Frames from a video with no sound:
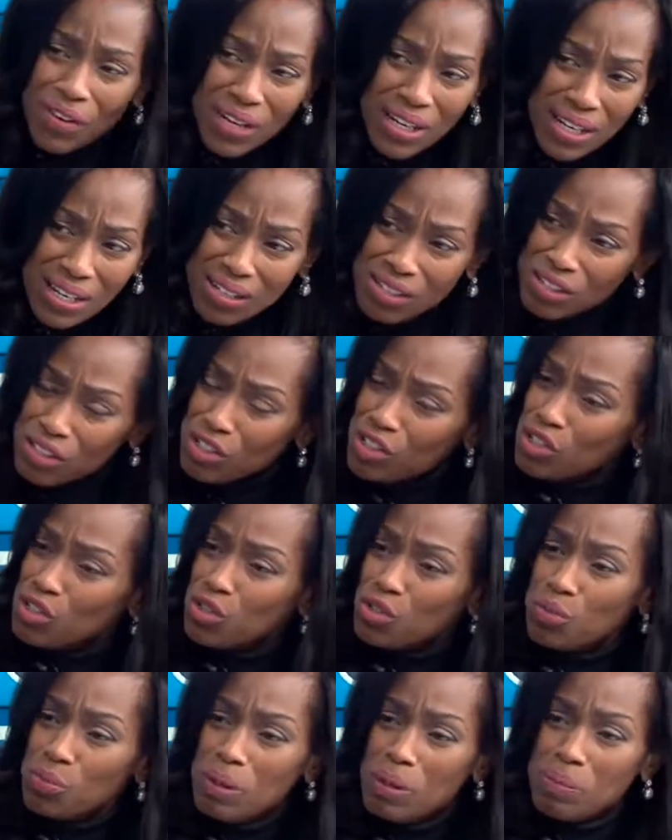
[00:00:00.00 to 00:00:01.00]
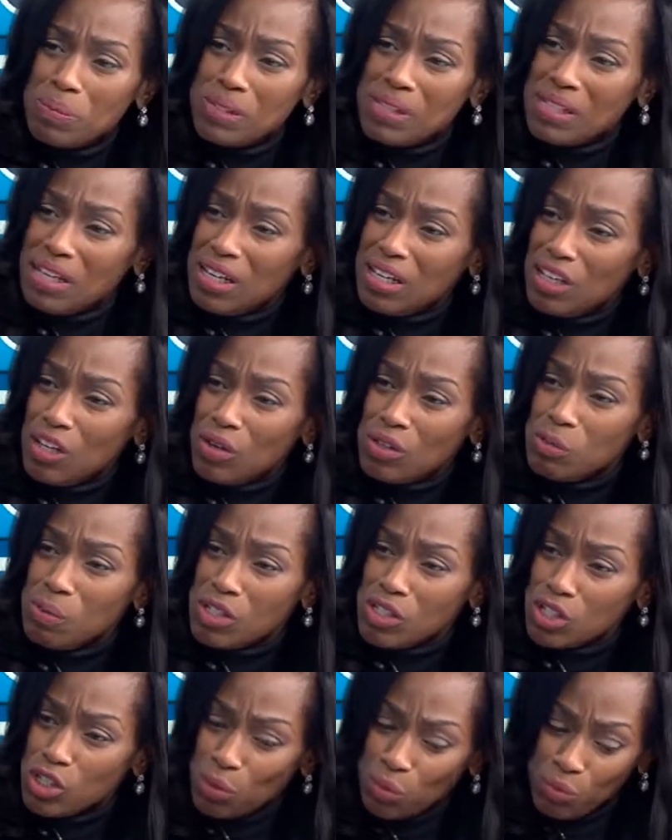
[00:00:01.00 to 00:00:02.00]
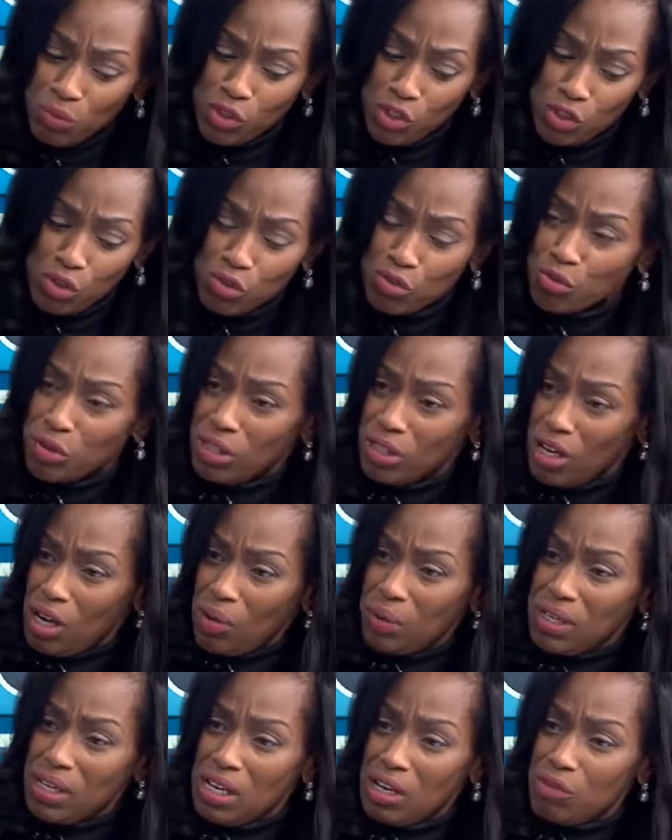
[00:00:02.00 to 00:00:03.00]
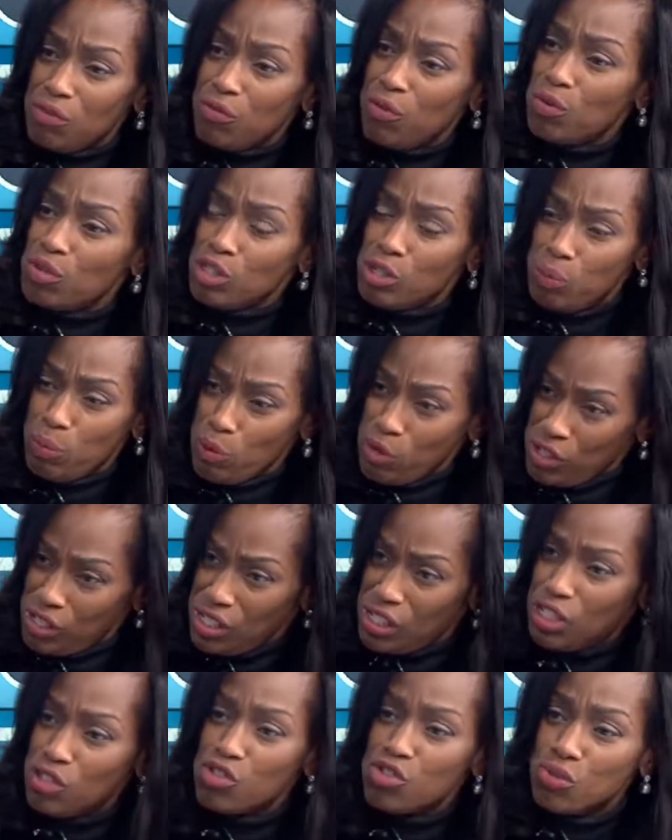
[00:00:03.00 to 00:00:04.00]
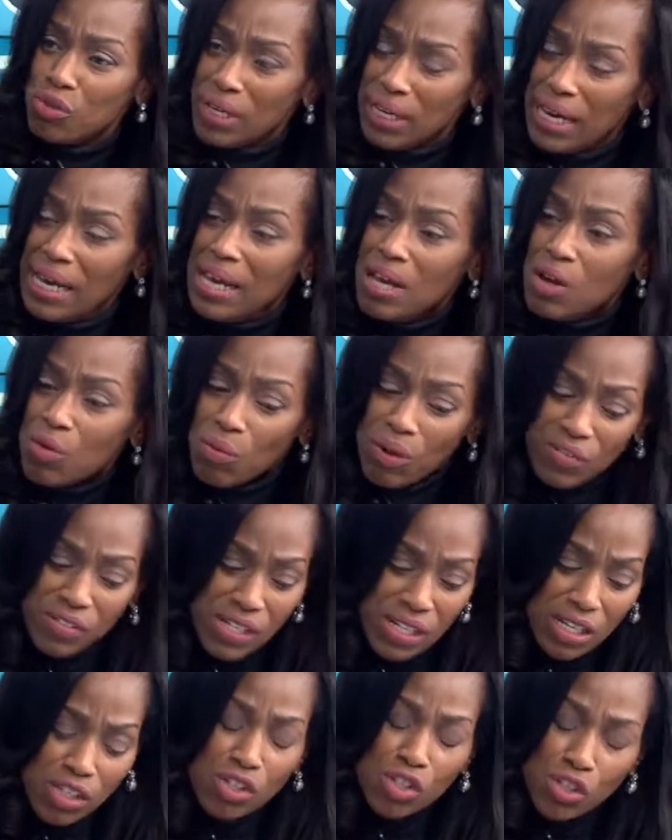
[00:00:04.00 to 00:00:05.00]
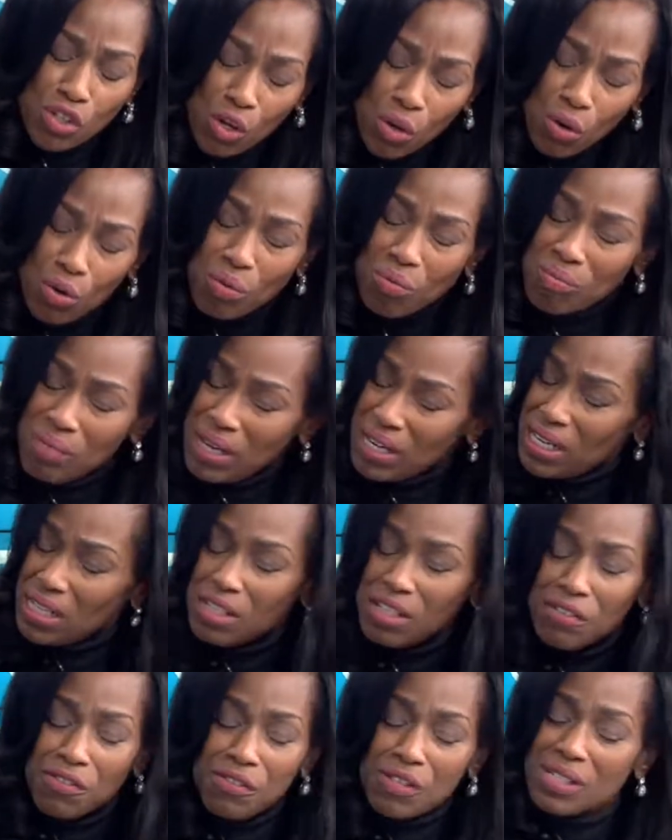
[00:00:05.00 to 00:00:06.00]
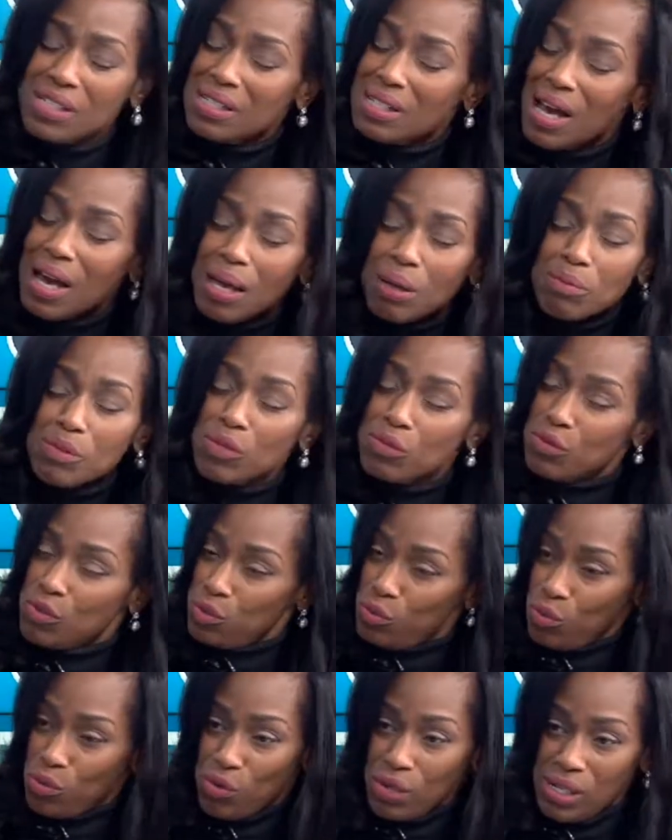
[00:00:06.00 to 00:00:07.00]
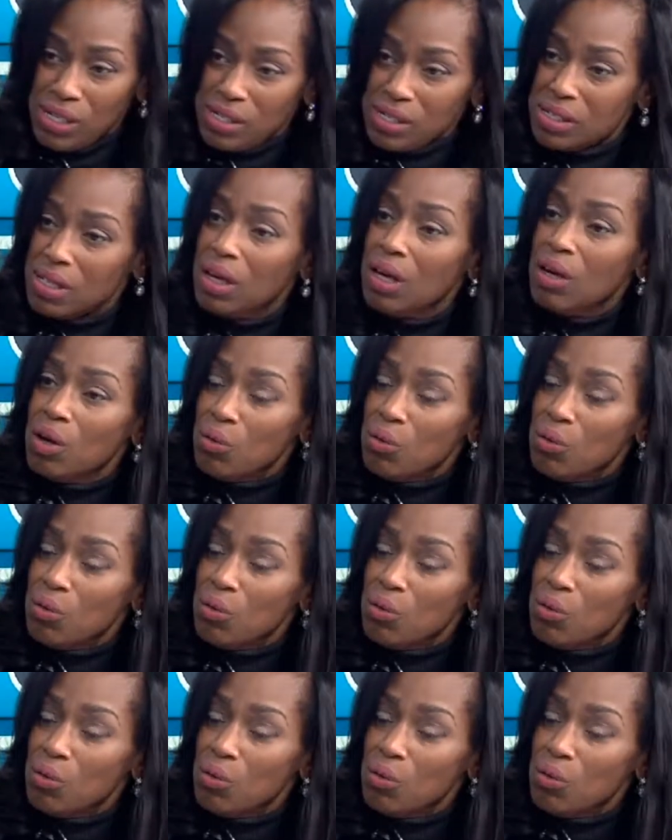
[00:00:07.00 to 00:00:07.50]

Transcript: very easy to do. People say, you know, especially children going in for a sports injury. We've seen so many different types of stories